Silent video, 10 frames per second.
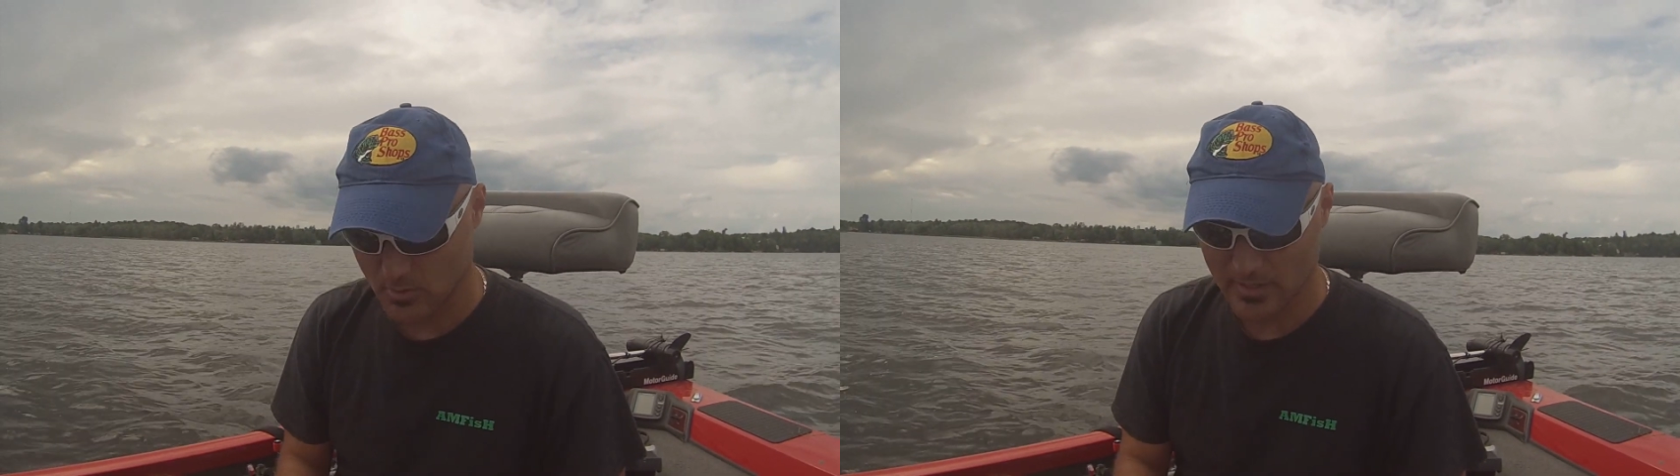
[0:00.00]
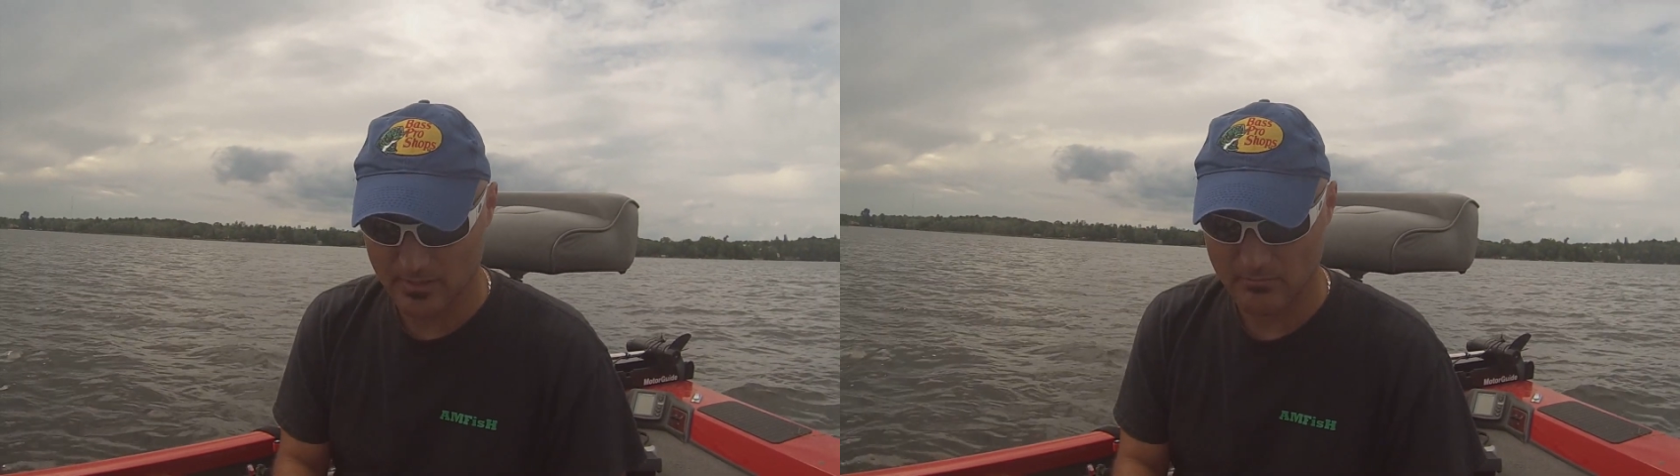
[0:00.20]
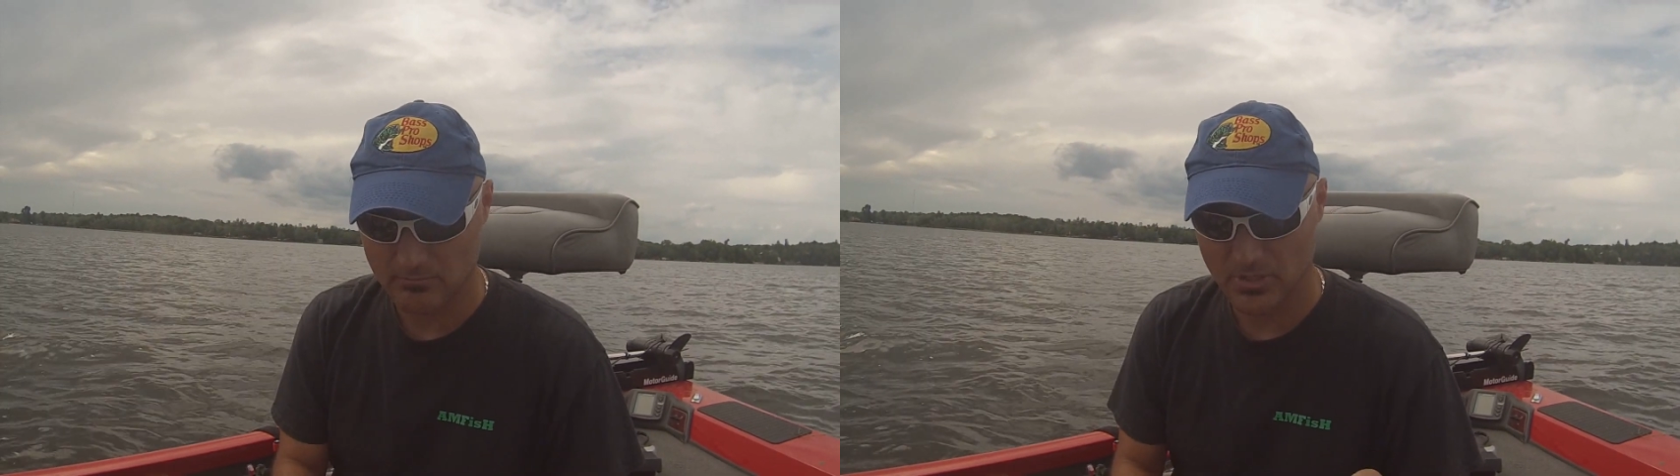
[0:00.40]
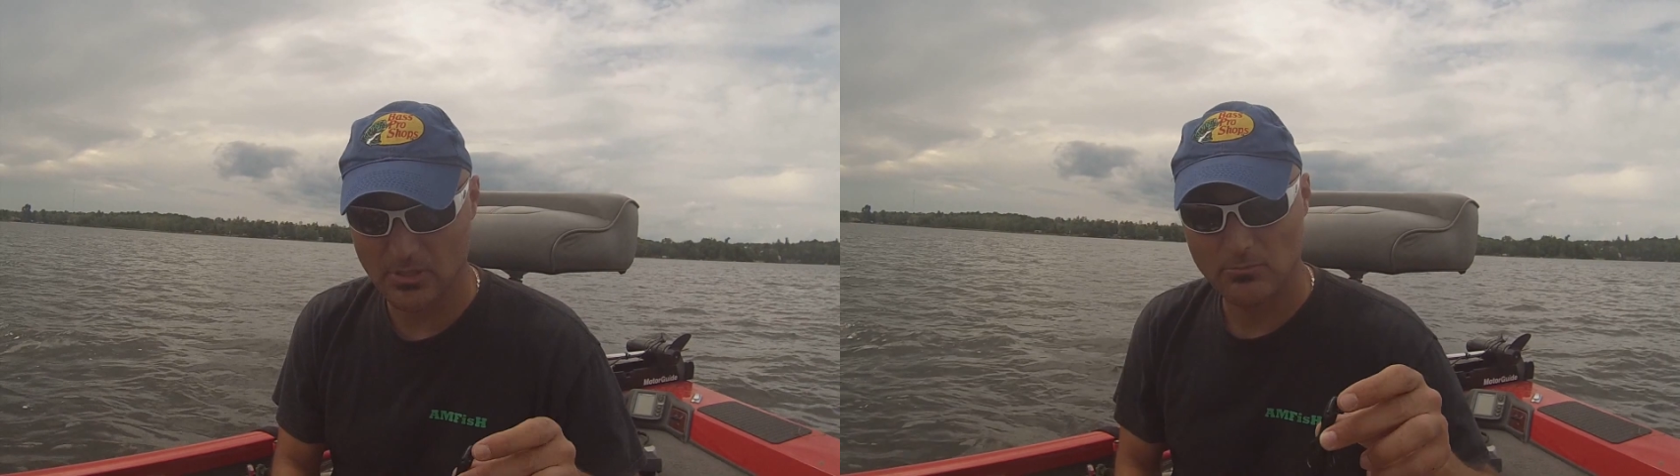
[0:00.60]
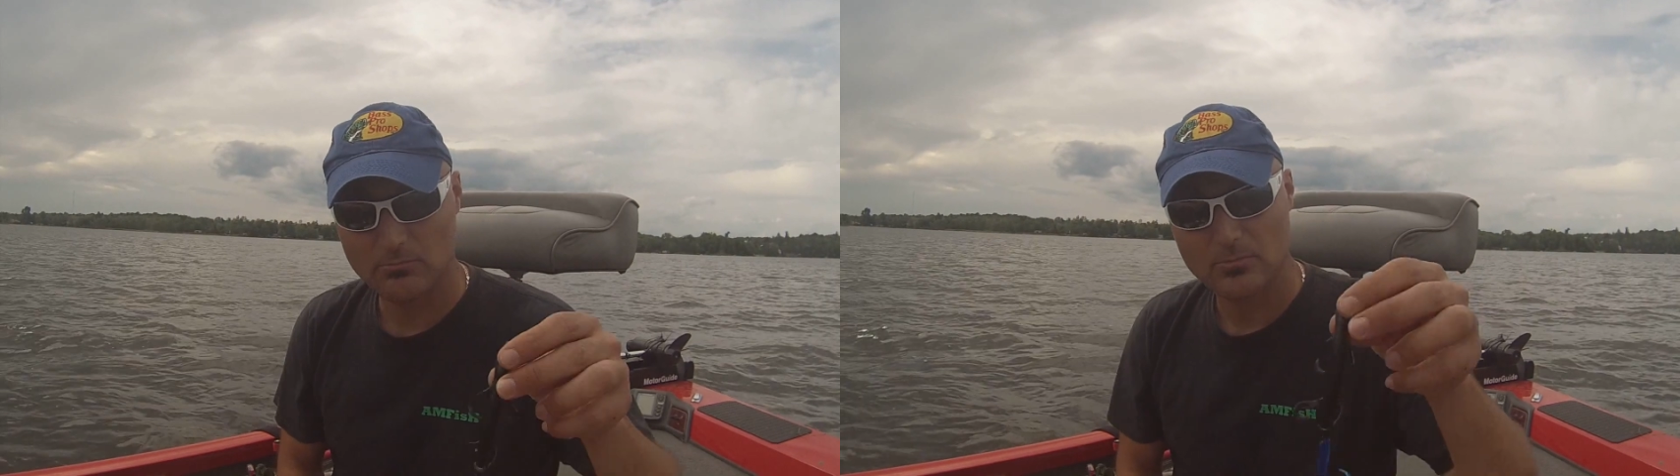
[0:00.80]

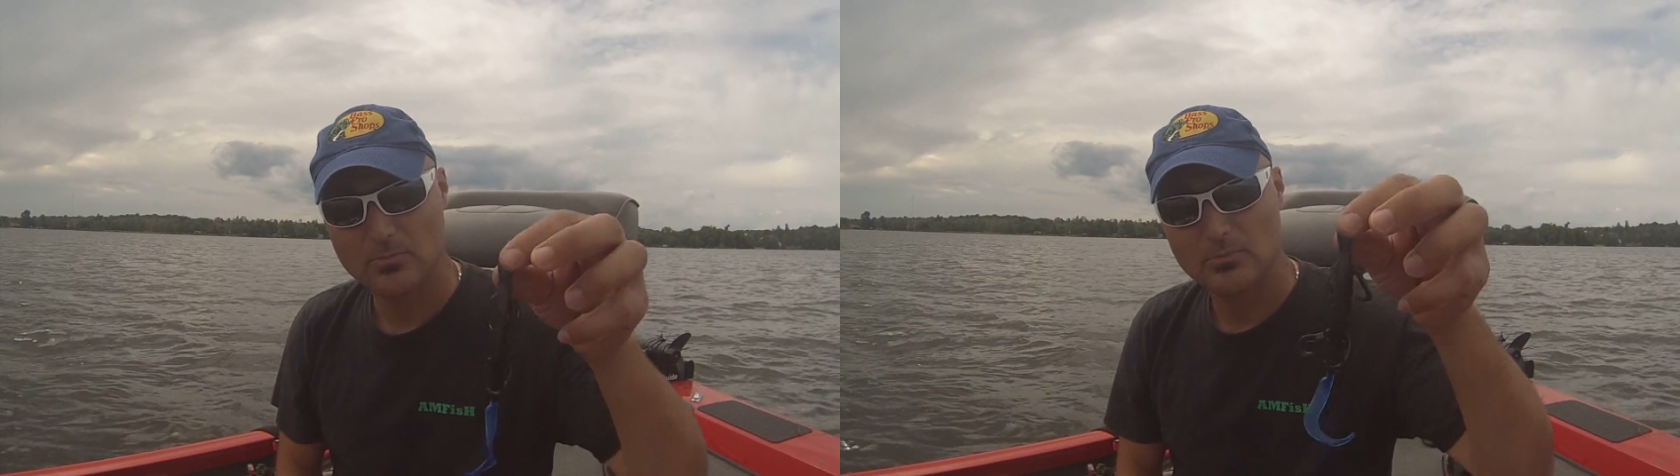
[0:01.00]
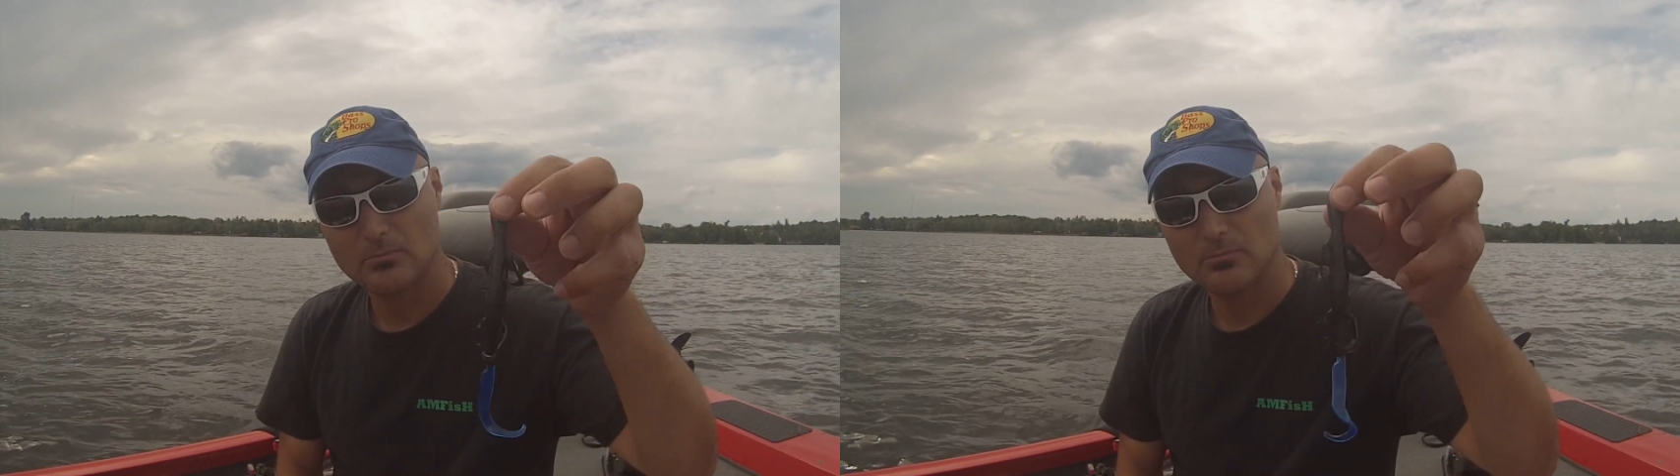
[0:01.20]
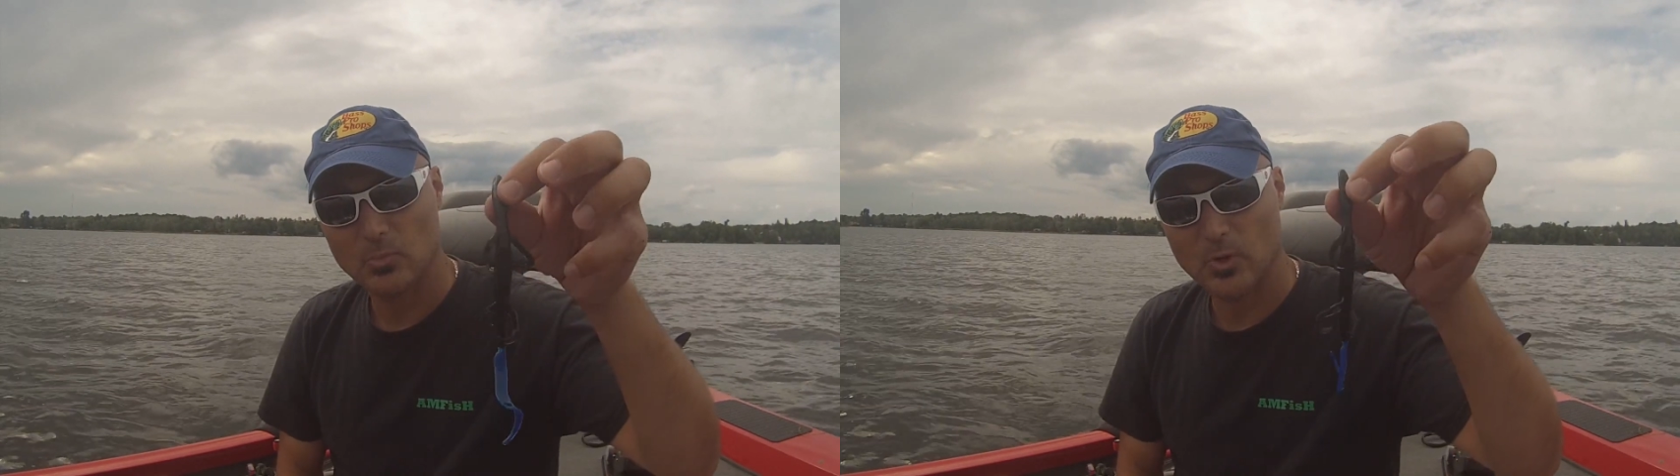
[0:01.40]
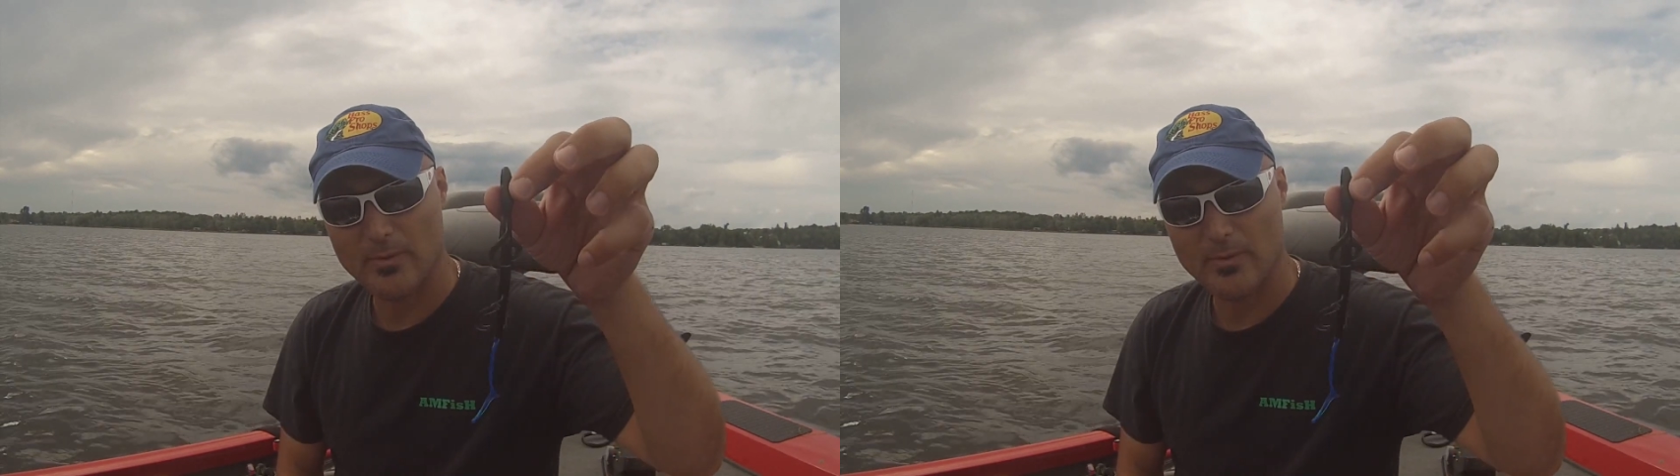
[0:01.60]
one